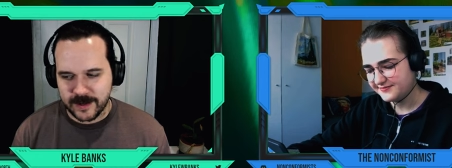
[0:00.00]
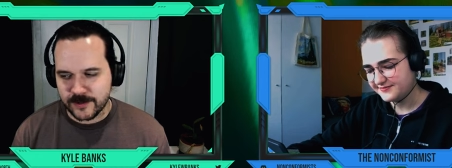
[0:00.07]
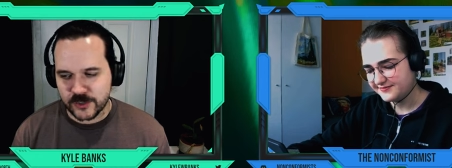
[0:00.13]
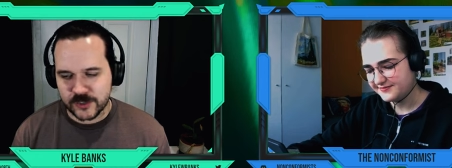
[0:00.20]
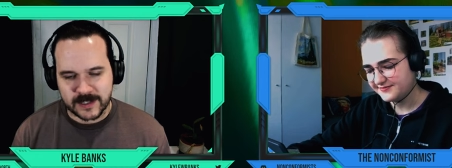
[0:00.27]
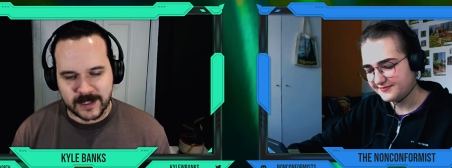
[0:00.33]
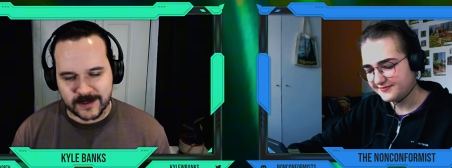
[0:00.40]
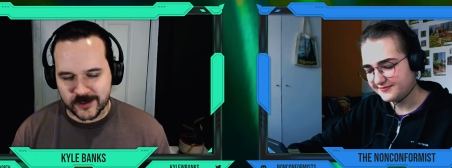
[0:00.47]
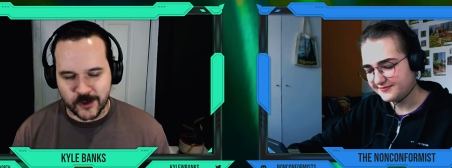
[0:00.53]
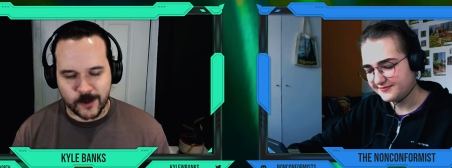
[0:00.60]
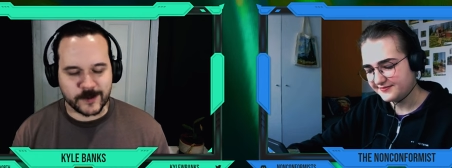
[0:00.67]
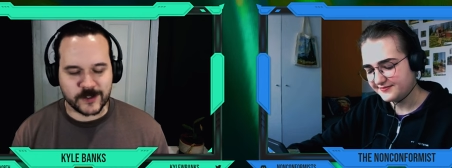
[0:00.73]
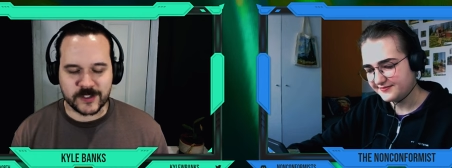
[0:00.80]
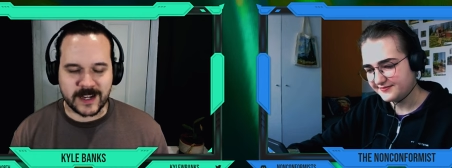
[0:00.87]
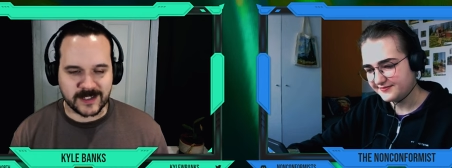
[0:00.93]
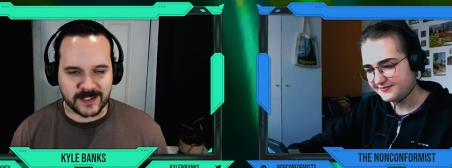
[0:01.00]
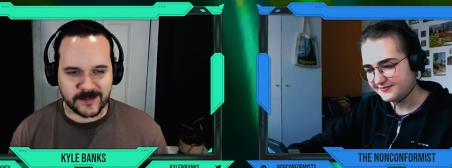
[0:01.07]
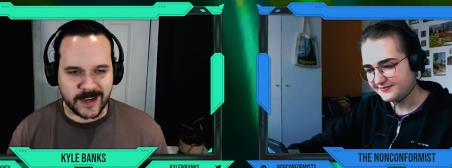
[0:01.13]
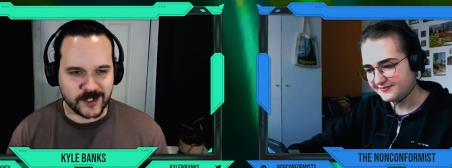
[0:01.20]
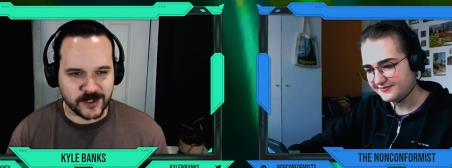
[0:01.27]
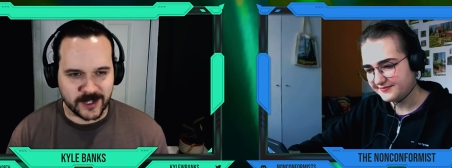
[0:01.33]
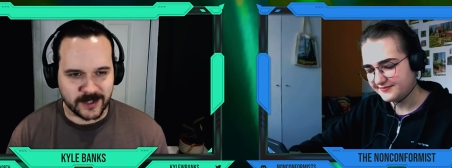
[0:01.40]
Speaker 1: I just get so much
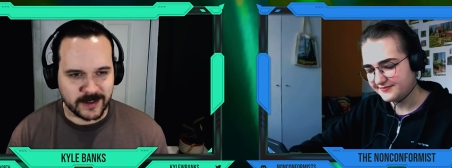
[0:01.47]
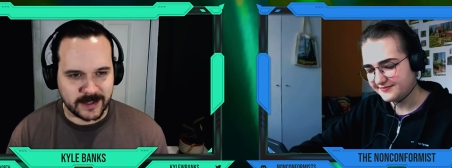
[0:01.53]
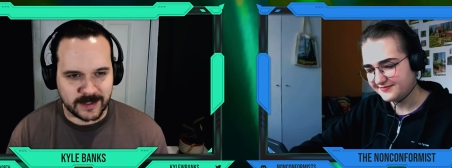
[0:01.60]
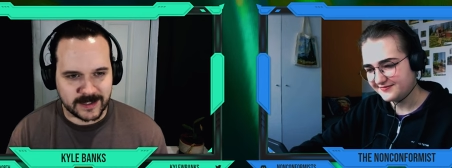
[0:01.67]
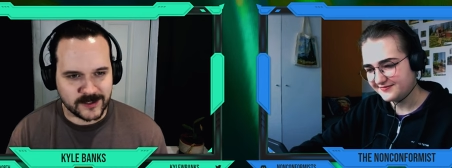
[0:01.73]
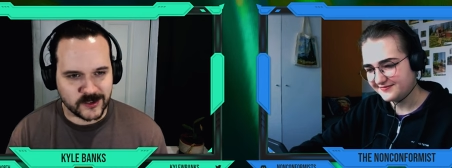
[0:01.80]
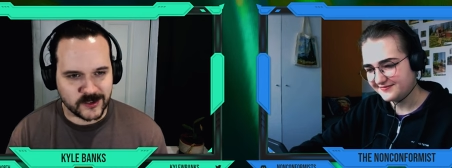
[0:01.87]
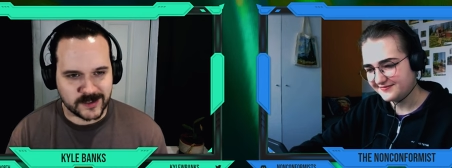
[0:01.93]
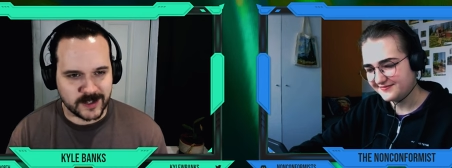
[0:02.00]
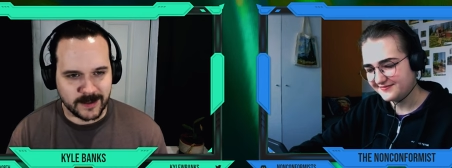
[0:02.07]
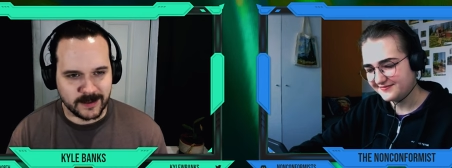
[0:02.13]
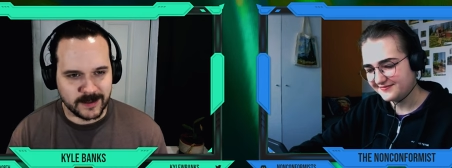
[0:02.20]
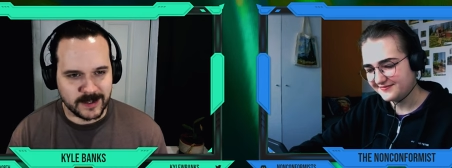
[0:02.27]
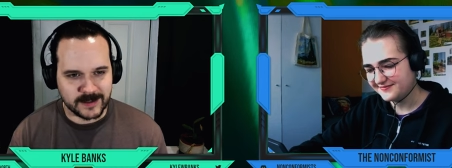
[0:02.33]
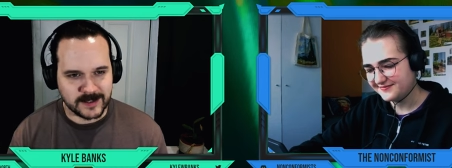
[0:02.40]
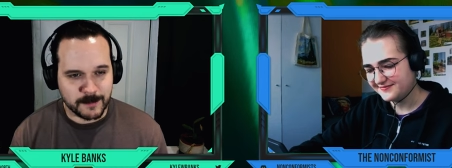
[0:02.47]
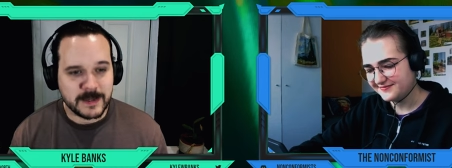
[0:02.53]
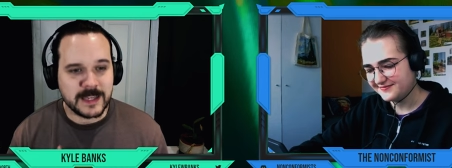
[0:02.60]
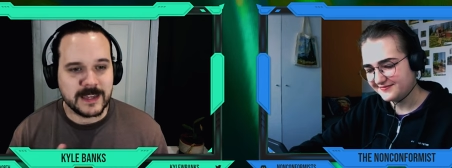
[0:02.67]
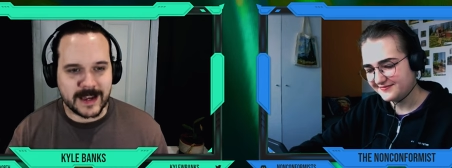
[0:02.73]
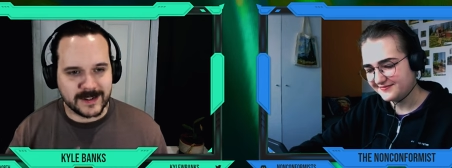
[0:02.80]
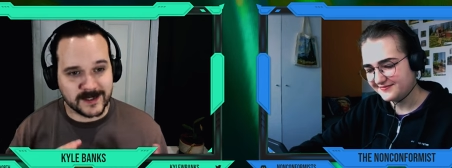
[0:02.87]
satisfaction out of that. Like it's just I,
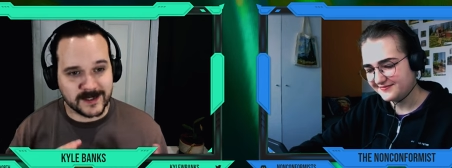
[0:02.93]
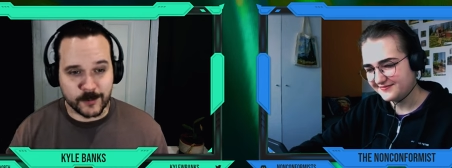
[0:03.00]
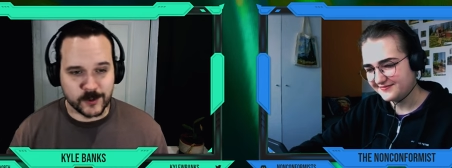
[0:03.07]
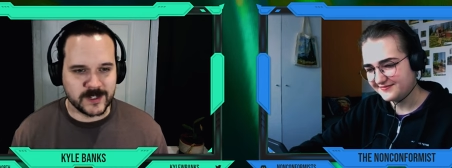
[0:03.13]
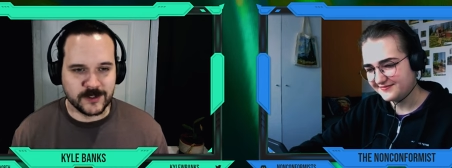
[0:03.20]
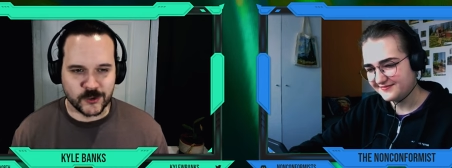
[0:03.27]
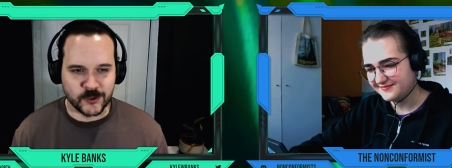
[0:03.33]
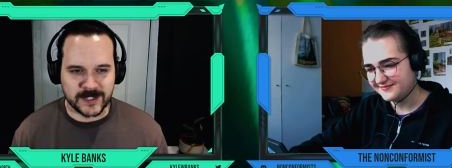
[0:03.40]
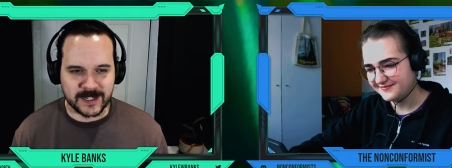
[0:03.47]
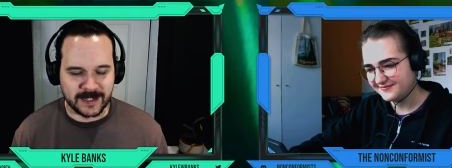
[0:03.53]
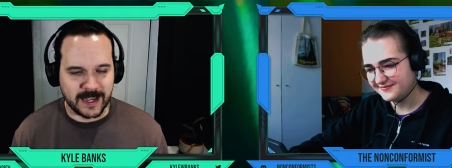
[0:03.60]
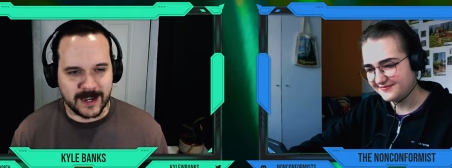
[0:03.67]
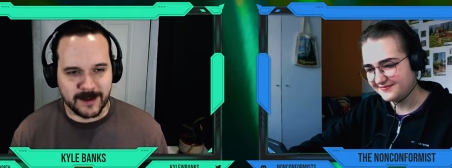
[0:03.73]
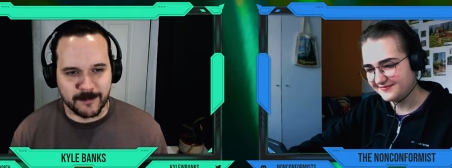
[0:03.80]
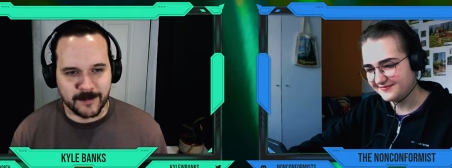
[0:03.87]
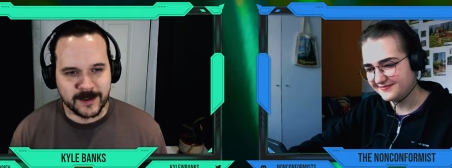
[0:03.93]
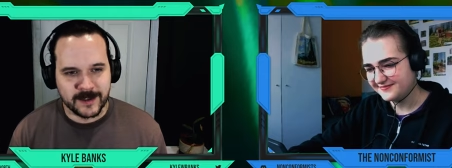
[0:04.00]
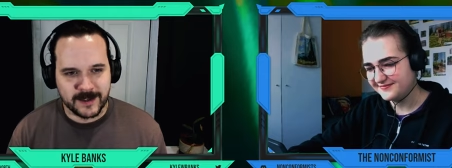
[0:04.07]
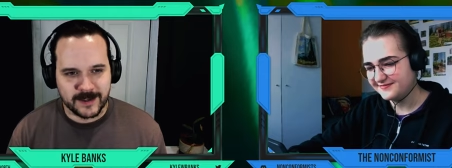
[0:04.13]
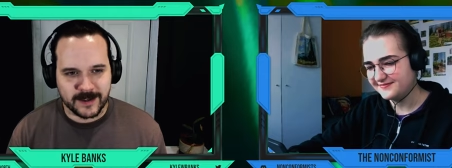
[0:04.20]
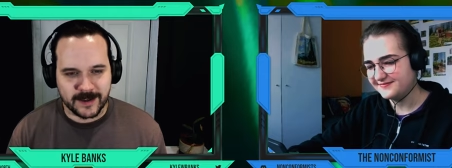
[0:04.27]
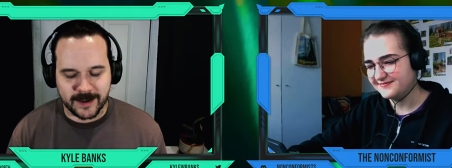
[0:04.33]
to me that is the most interesting game
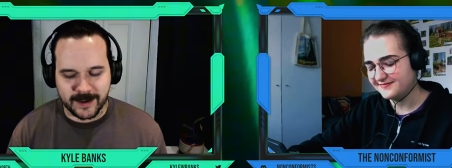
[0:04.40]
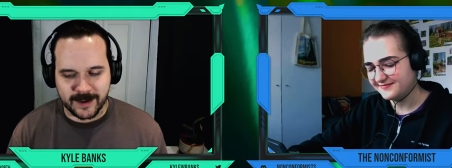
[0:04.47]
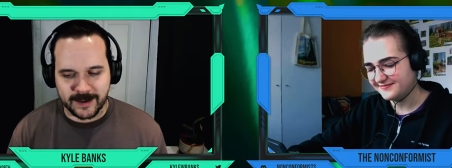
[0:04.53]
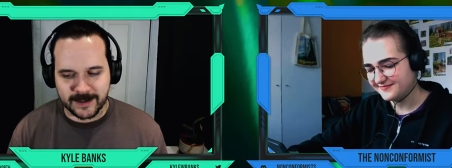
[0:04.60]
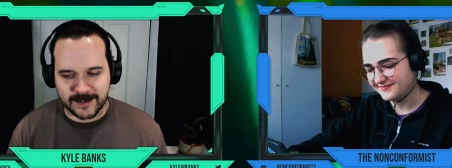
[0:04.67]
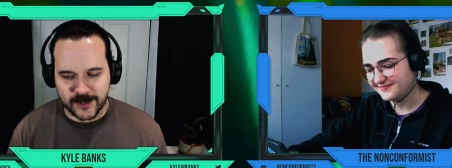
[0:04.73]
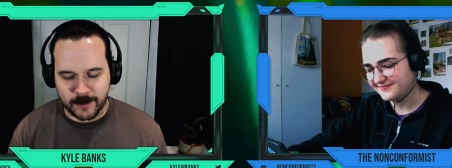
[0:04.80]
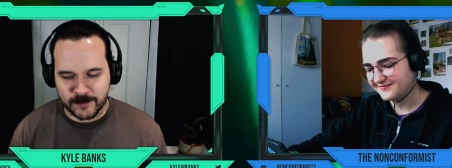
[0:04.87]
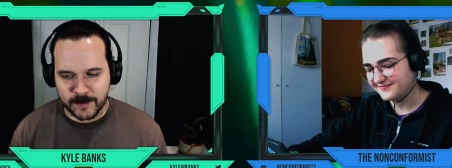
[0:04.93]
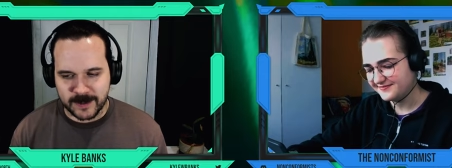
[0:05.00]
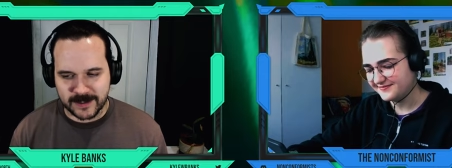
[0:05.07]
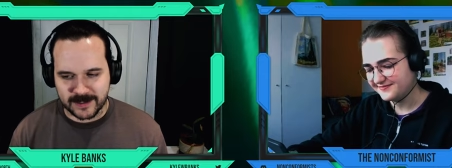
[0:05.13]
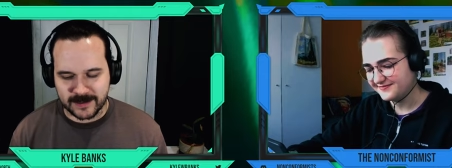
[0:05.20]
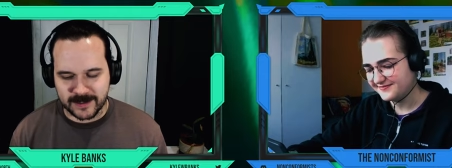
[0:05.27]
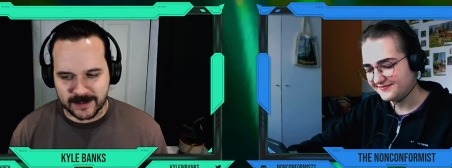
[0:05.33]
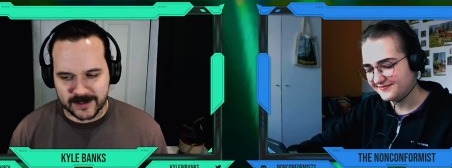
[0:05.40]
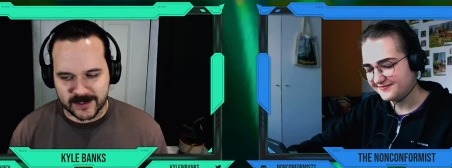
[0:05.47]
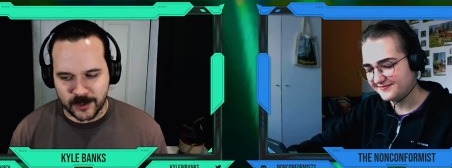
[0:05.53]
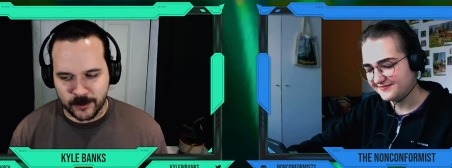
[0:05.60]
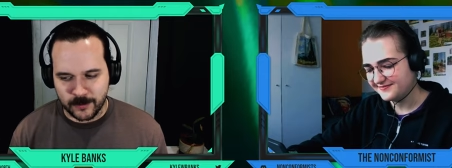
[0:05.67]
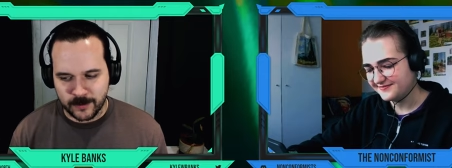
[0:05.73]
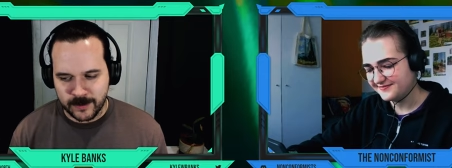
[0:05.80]
uh, is optimizing
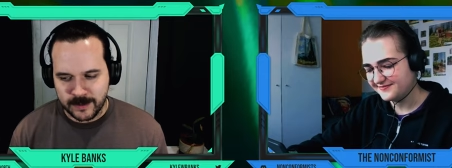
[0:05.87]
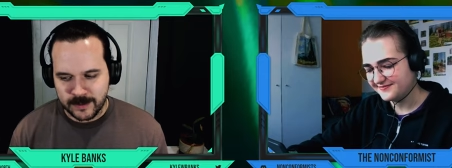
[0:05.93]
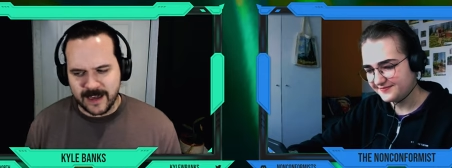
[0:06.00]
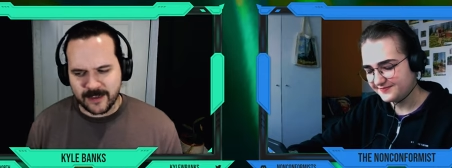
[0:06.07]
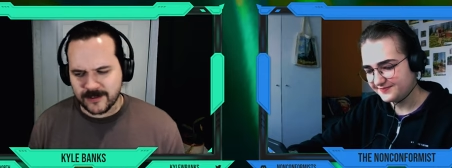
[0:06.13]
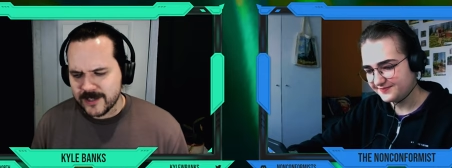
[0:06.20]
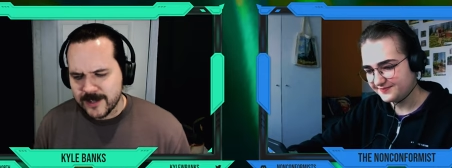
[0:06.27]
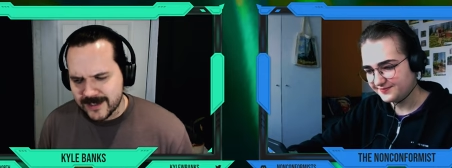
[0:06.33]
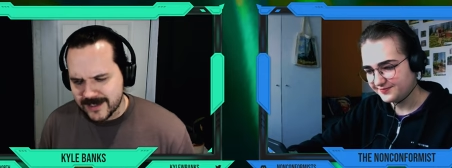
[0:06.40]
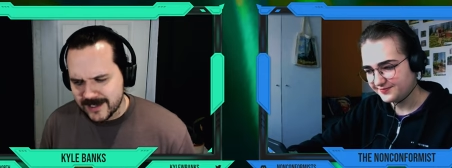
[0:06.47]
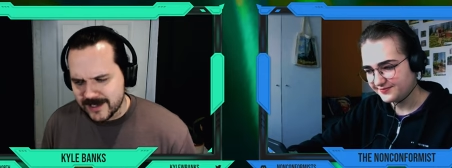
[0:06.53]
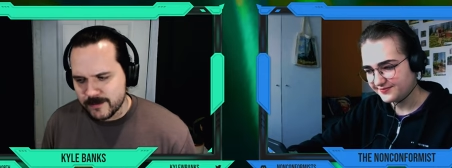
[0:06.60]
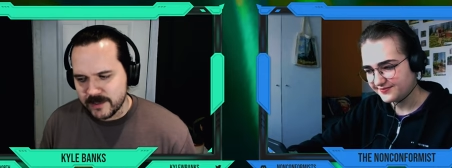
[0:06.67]
things. So yeah, there's a lot of